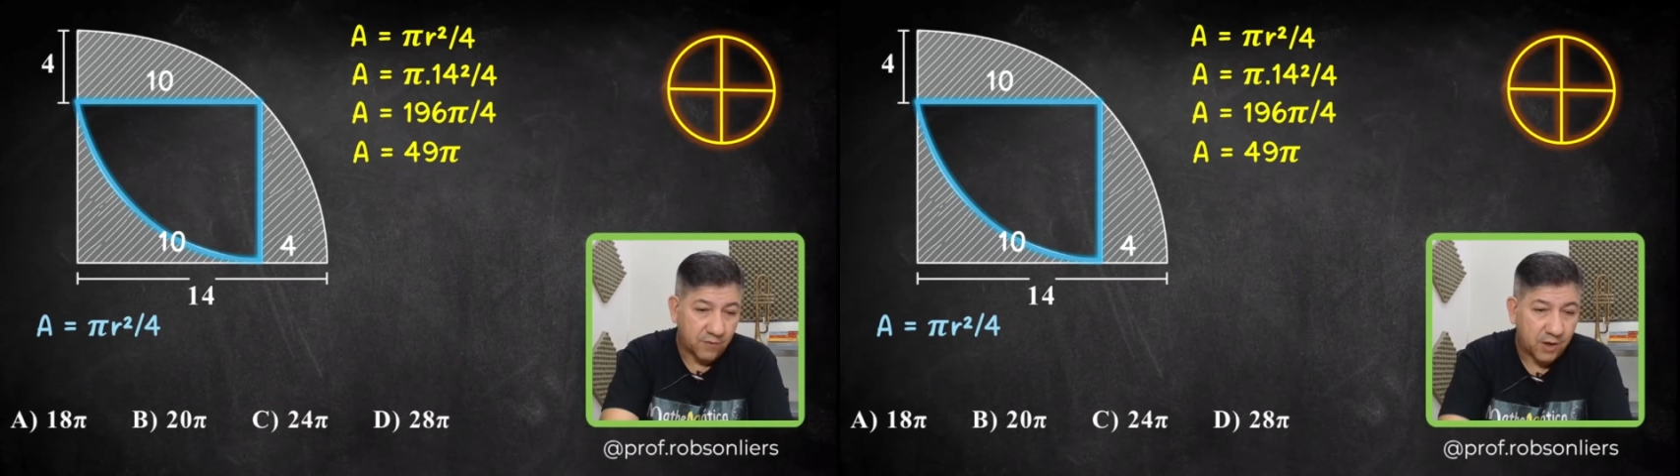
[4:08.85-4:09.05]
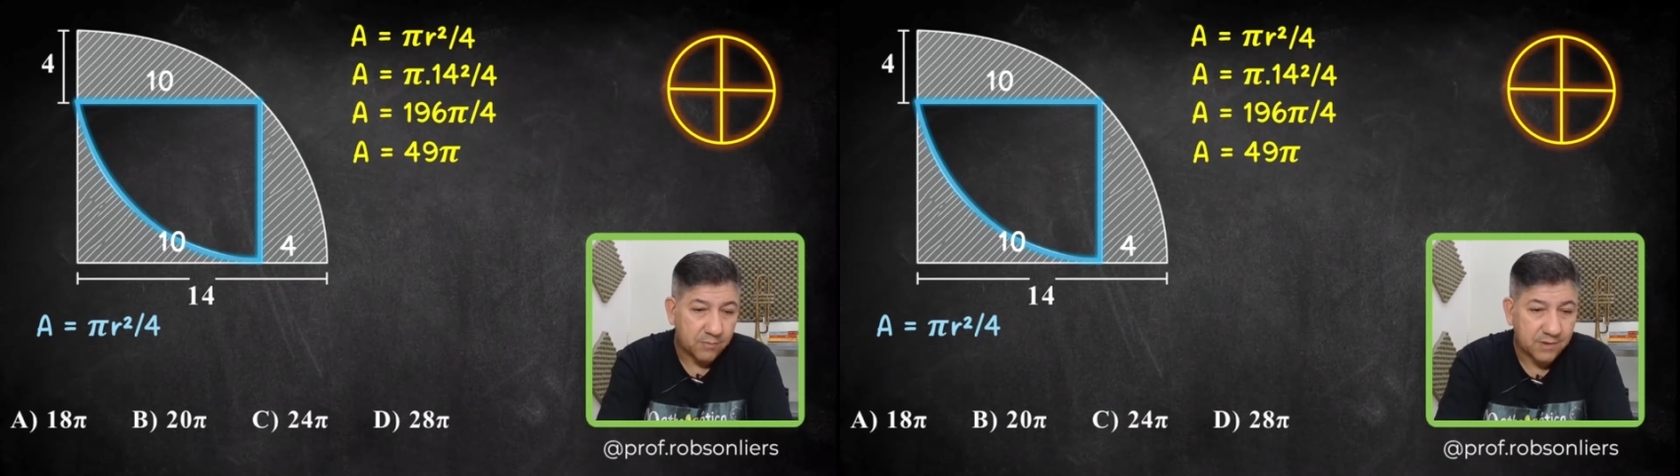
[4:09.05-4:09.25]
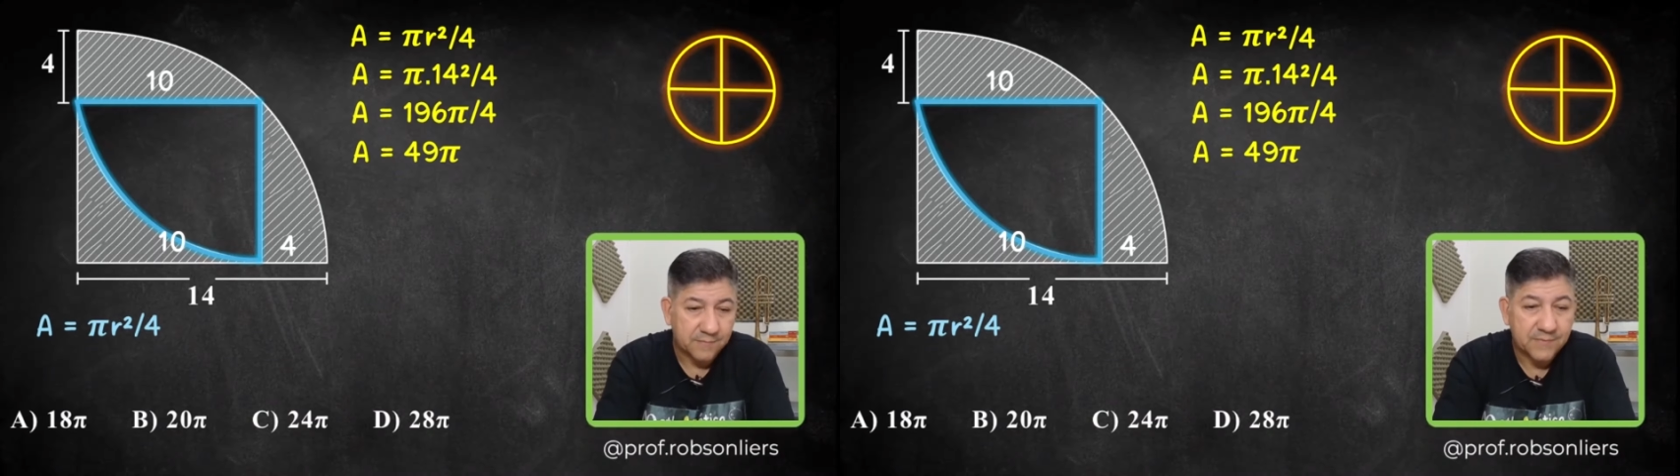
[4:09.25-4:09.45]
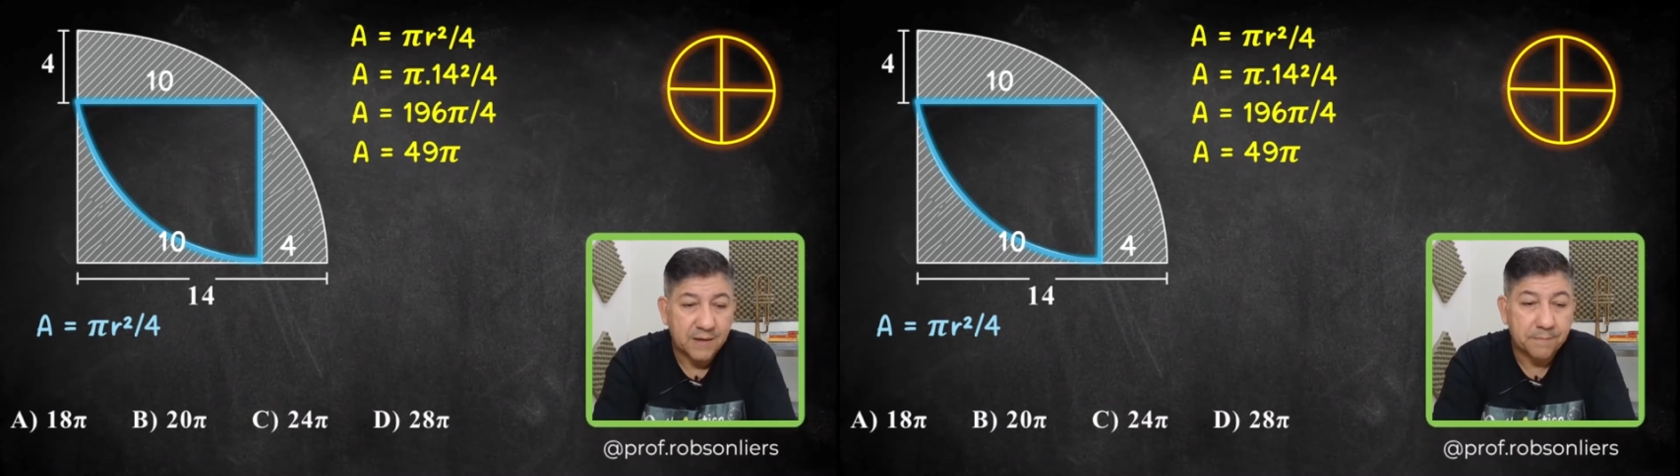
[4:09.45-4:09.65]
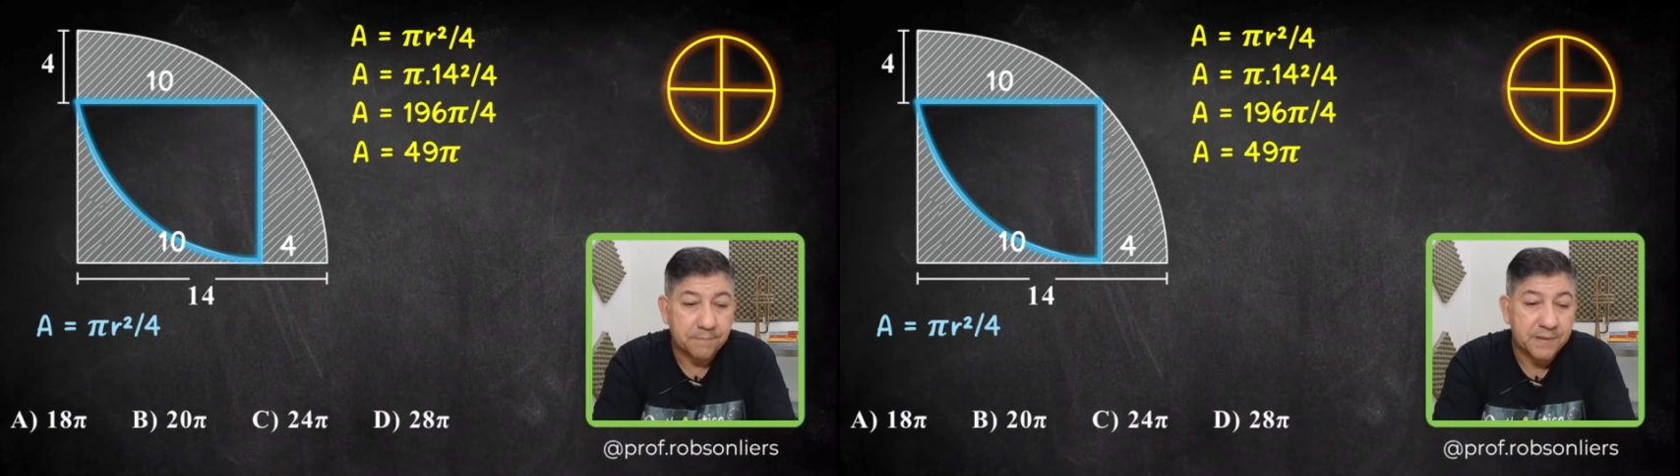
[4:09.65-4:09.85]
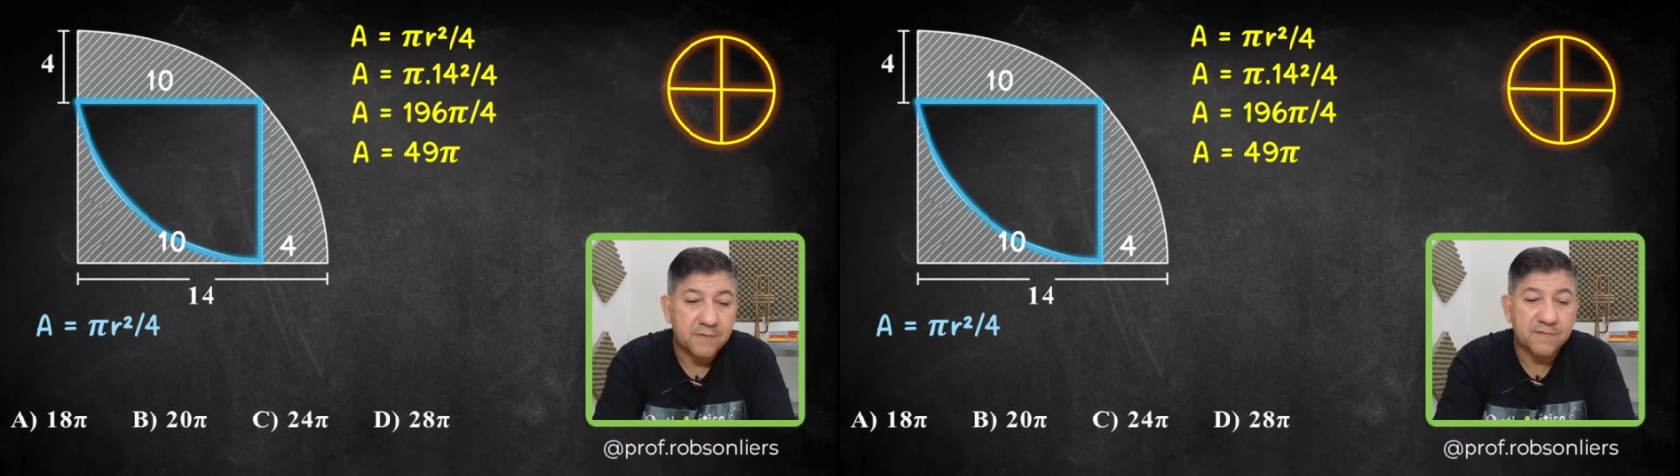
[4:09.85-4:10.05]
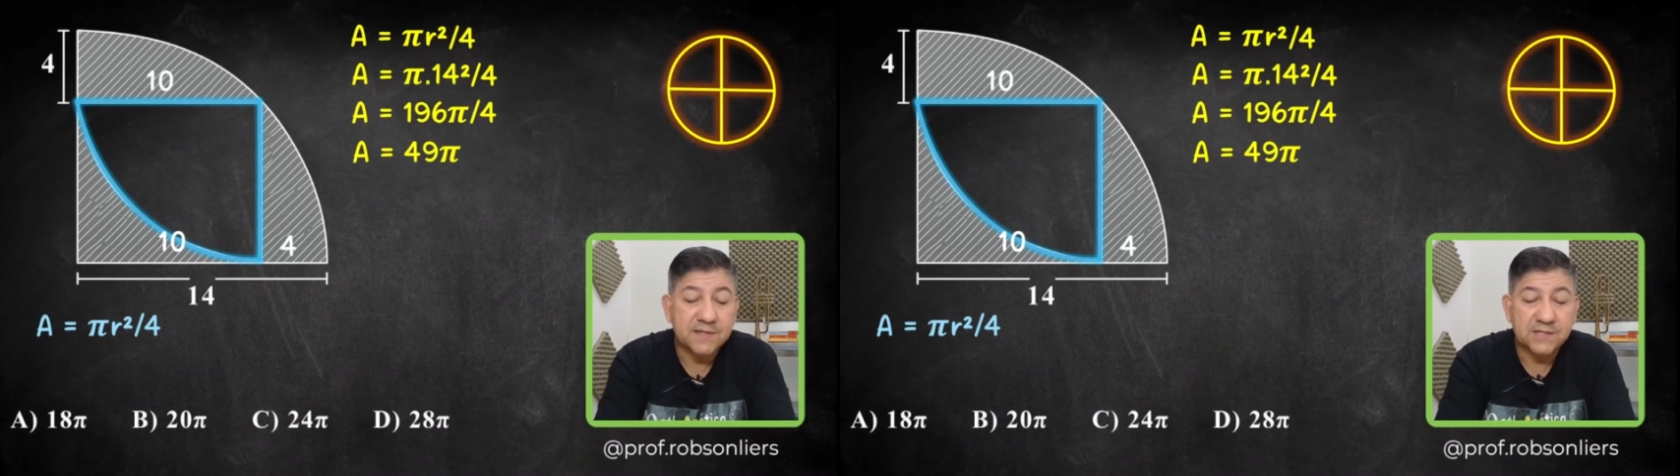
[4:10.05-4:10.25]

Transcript: formula, right?